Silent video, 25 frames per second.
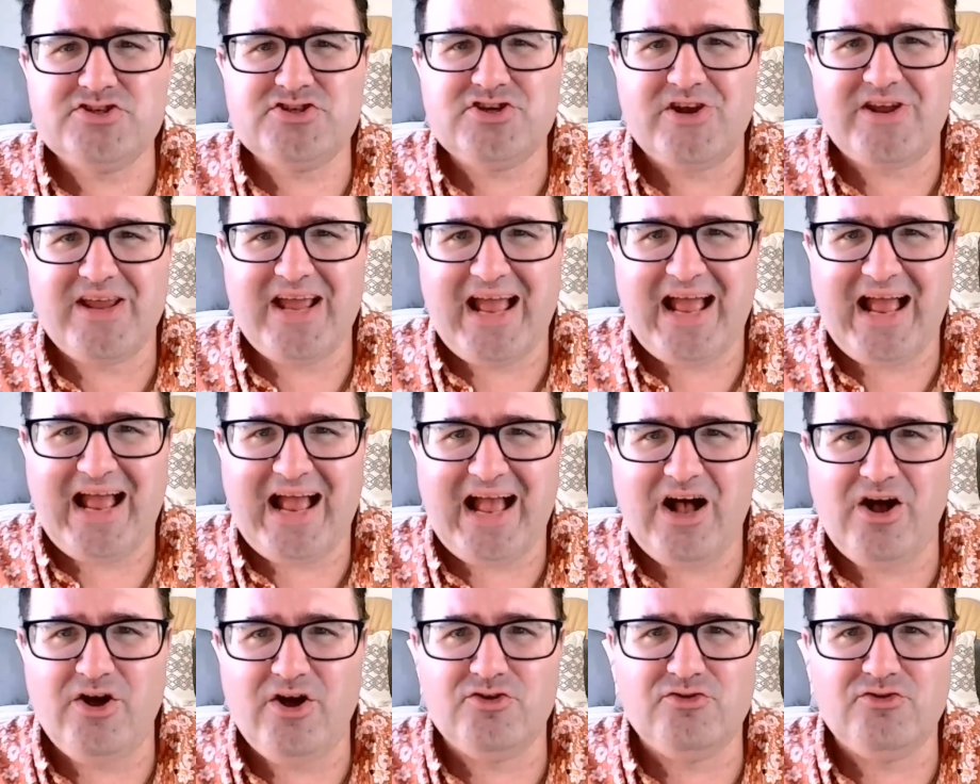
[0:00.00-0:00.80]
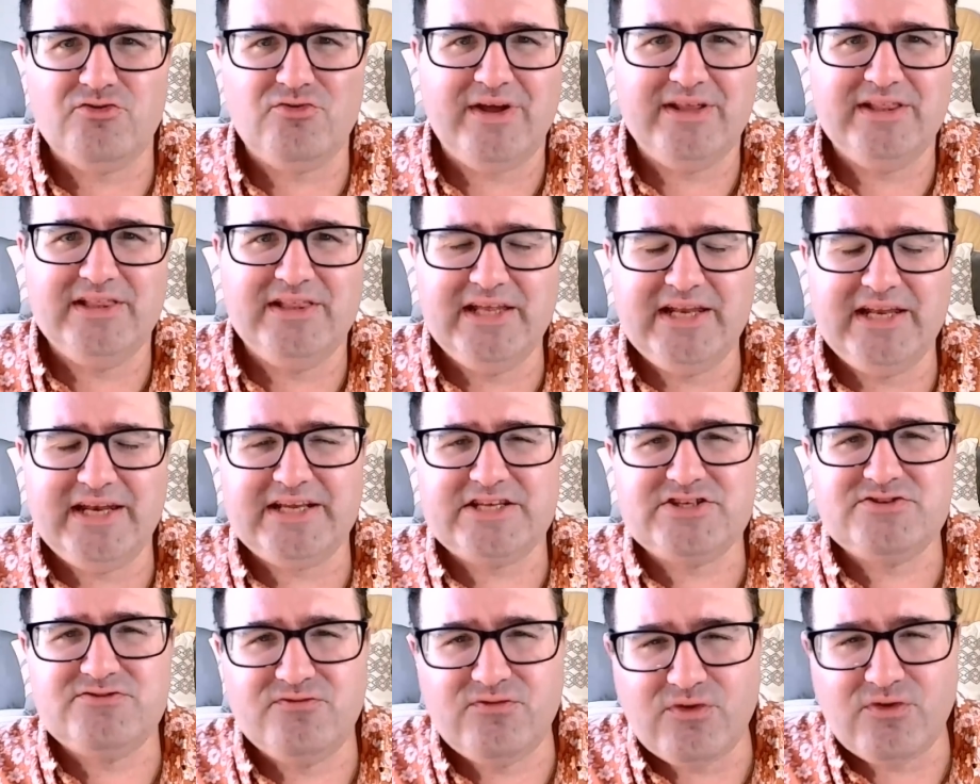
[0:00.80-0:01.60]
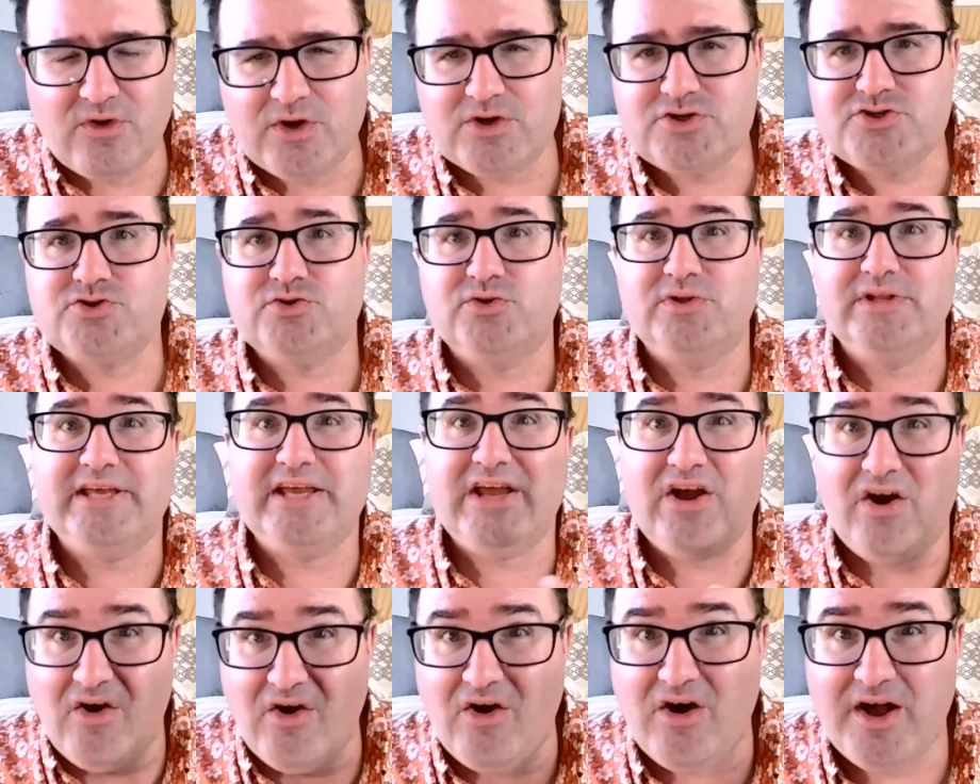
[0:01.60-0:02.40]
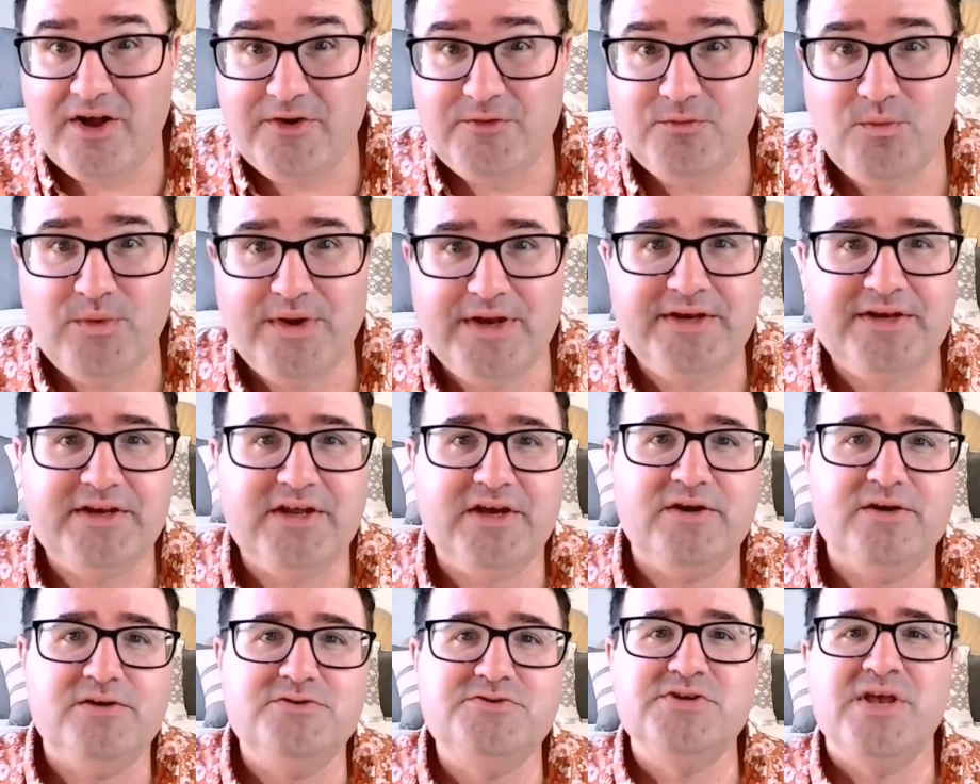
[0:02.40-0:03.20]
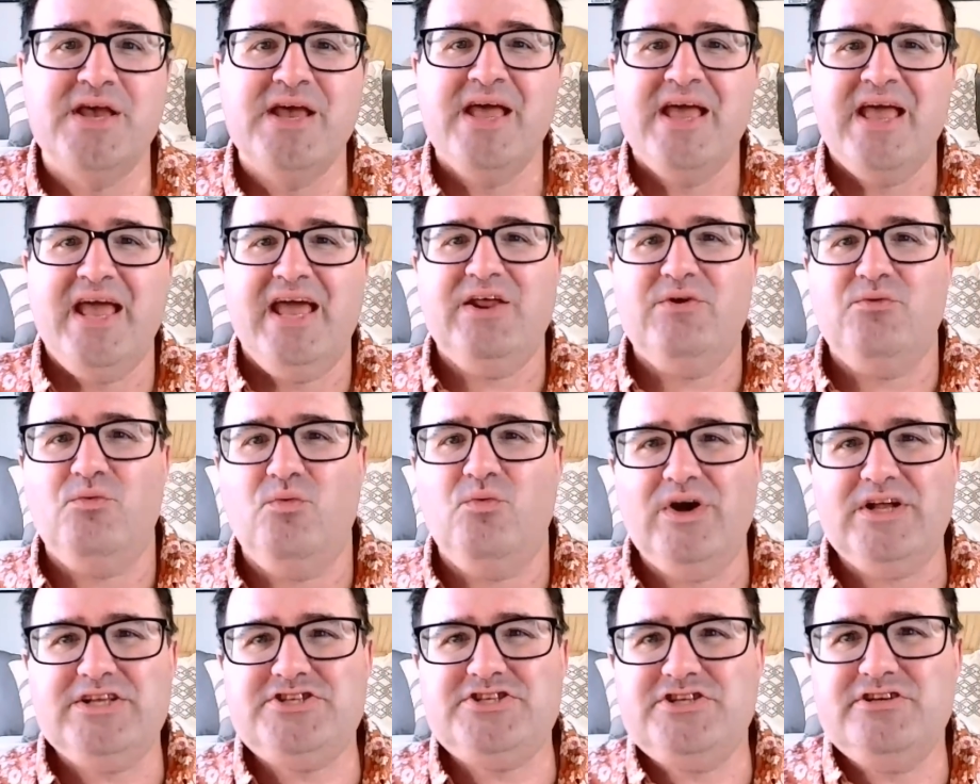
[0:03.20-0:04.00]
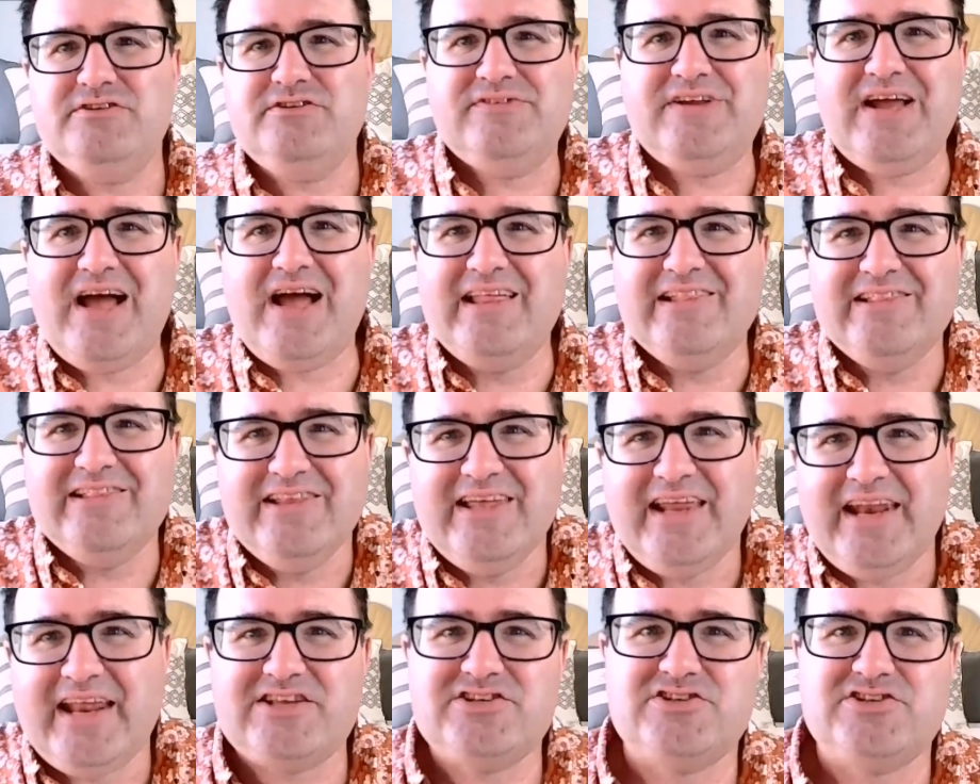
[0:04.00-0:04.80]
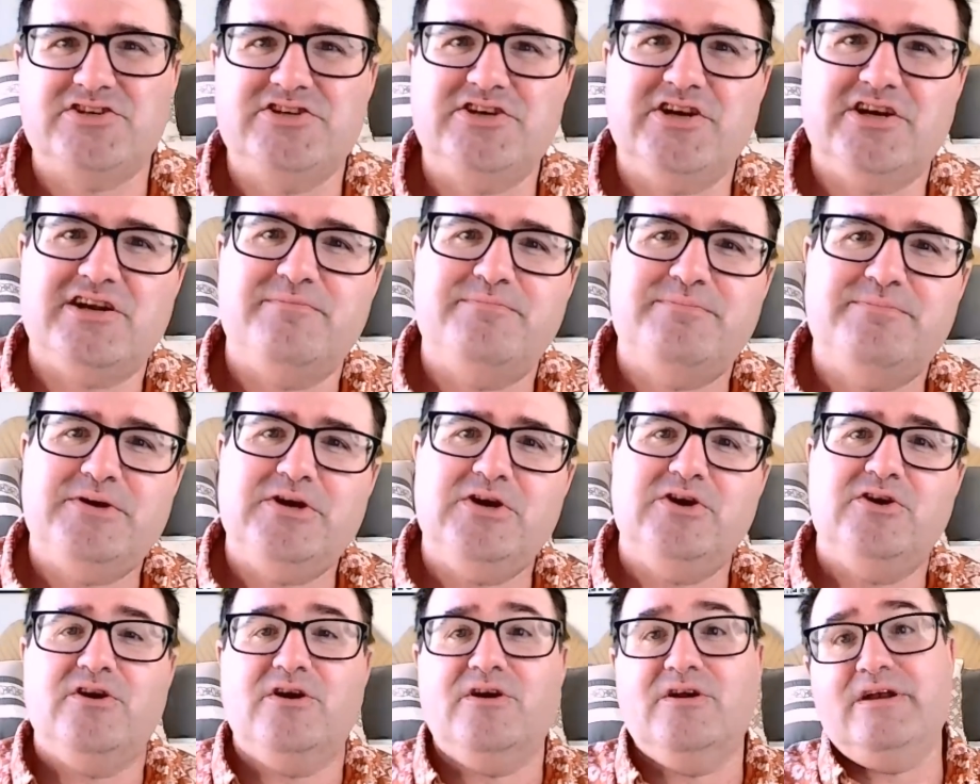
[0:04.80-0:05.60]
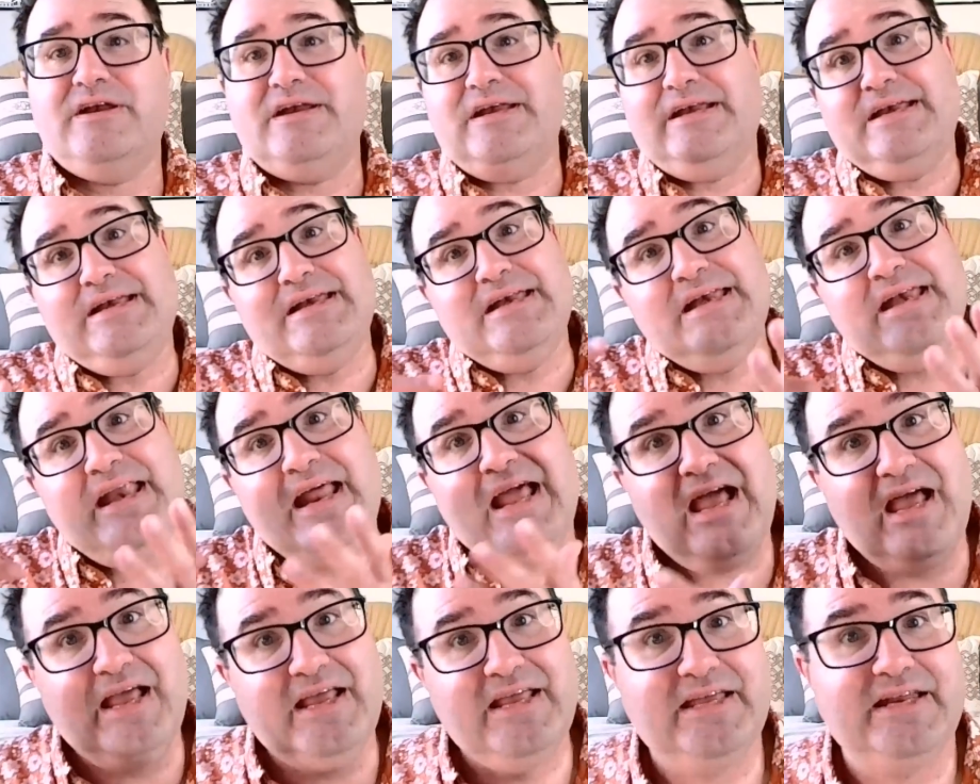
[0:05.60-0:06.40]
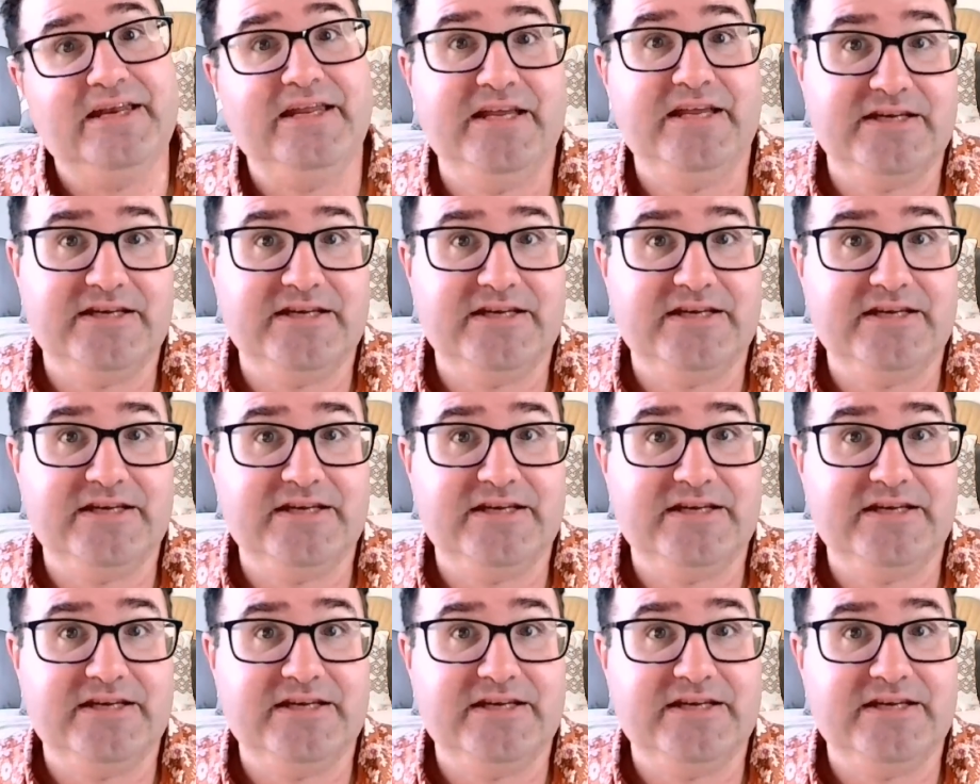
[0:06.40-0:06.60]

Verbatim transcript: will show you how to run Linux virtually on Windows. And once you've got Linux on your computer, now you